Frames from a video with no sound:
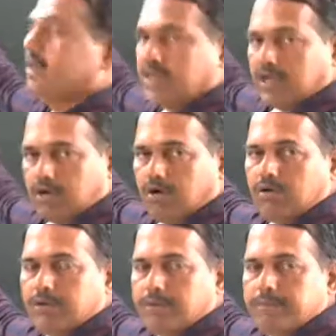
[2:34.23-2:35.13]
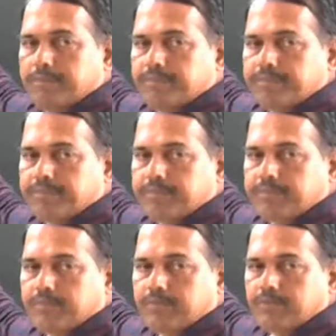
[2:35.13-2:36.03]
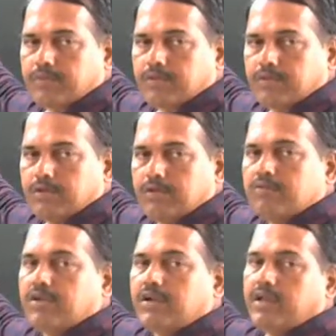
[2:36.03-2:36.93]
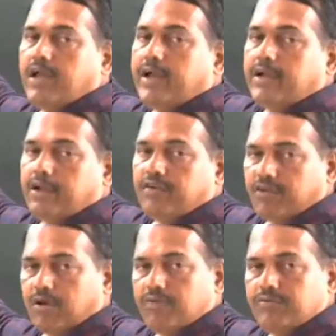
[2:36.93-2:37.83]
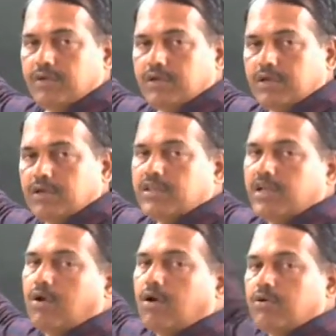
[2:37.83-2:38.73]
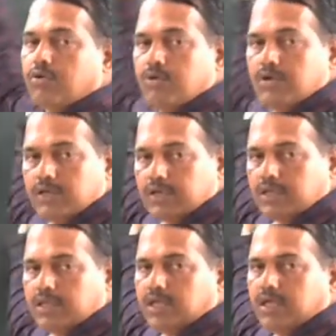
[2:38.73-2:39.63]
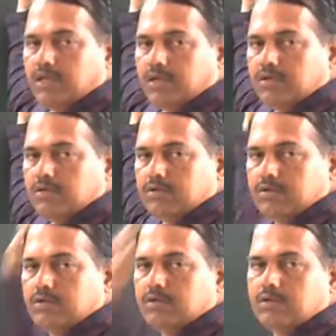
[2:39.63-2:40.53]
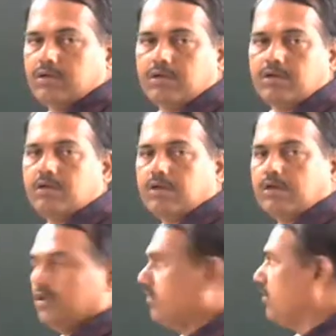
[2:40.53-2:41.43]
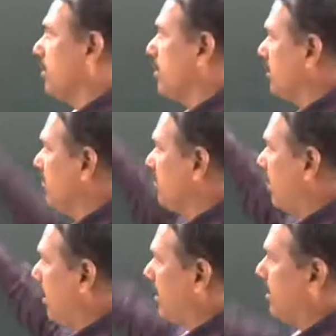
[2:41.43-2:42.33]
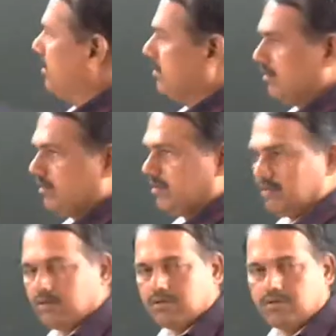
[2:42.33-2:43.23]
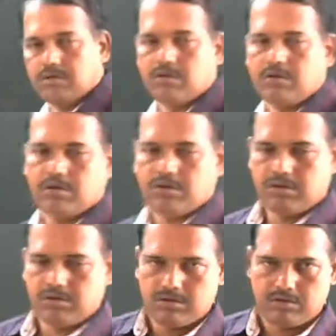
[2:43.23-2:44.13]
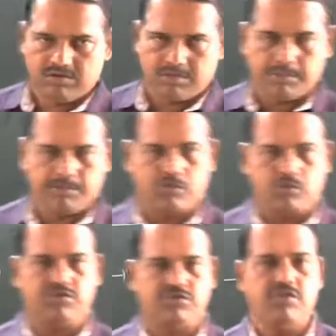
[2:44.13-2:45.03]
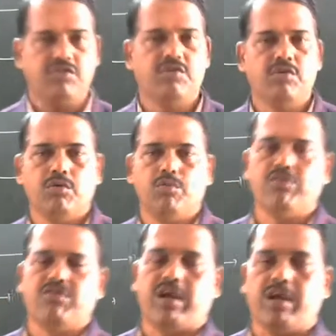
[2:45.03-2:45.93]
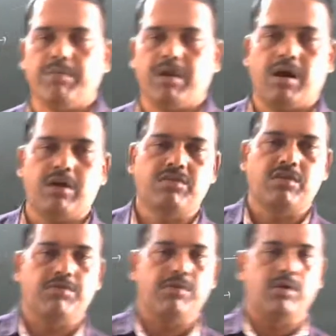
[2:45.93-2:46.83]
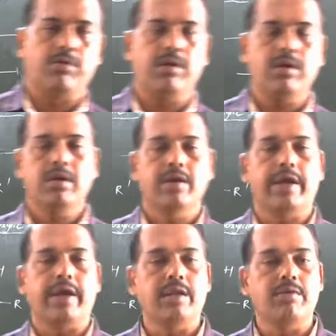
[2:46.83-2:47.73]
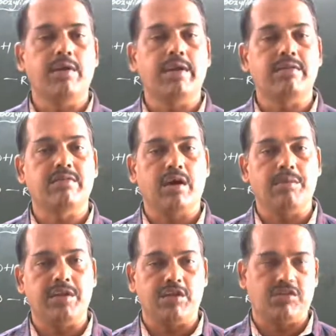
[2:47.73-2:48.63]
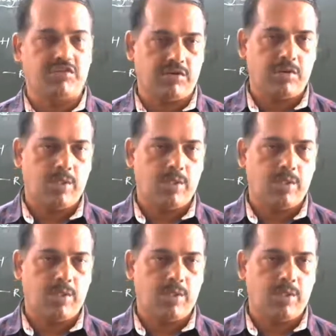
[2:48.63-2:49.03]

ethanol. See, dehydration of ethanol to ethene. See, these are some of the questions which can be asked for your annual examination.